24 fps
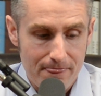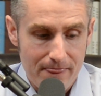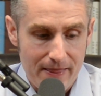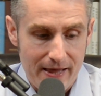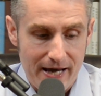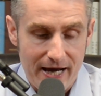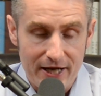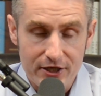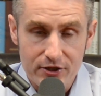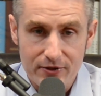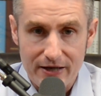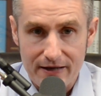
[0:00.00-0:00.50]

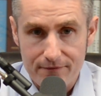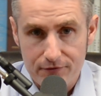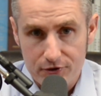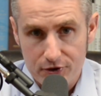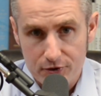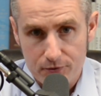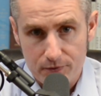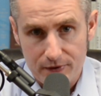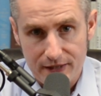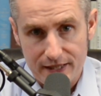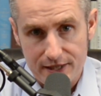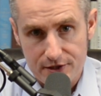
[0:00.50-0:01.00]
How do you have a
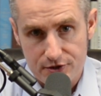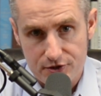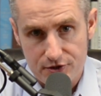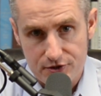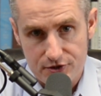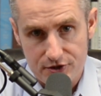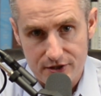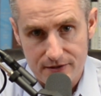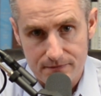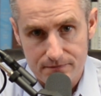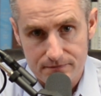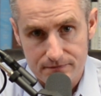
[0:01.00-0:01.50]
good
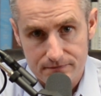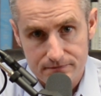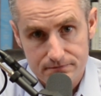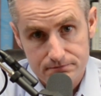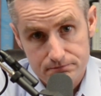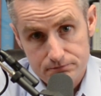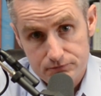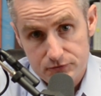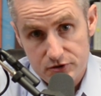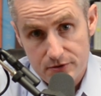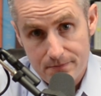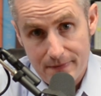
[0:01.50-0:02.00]
relationship?
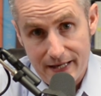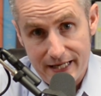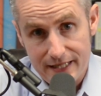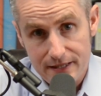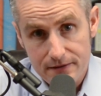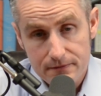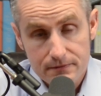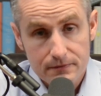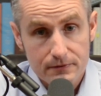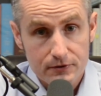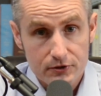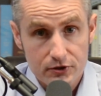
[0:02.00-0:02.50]
You might
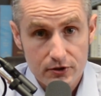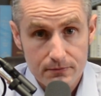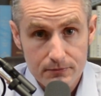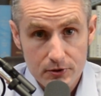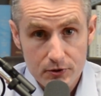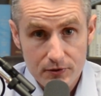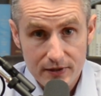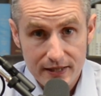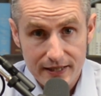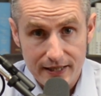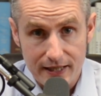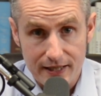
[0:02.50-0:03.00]

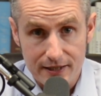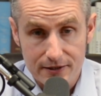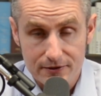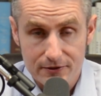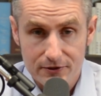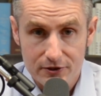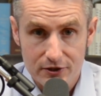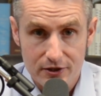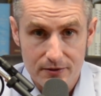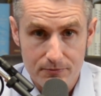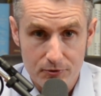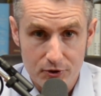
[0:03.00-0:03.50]

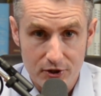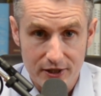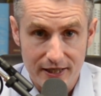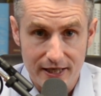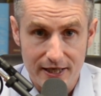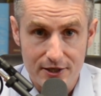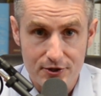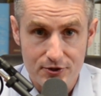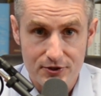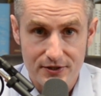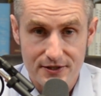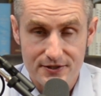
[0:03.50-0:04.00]
communicate.
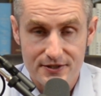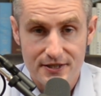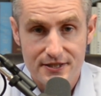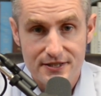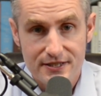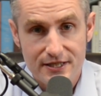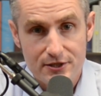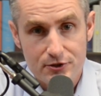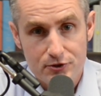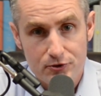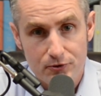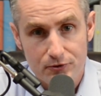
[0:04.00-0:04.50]
Communication is
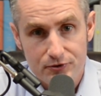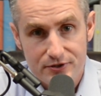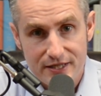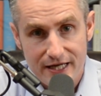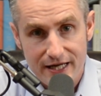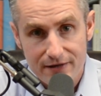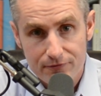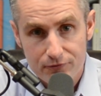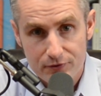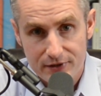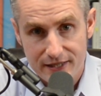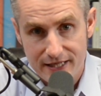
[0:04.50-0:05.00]
essential to
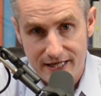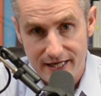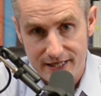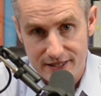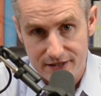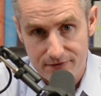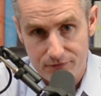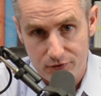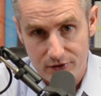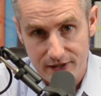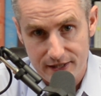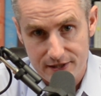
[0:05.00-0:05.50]
every kind
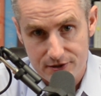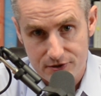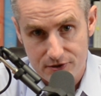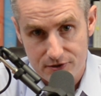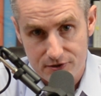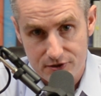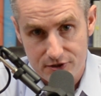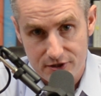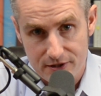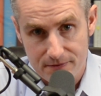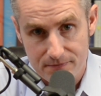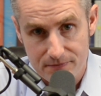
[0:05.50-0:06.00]
of
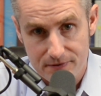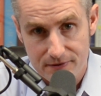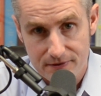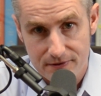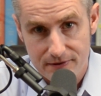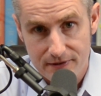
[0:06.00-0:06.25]
relationship.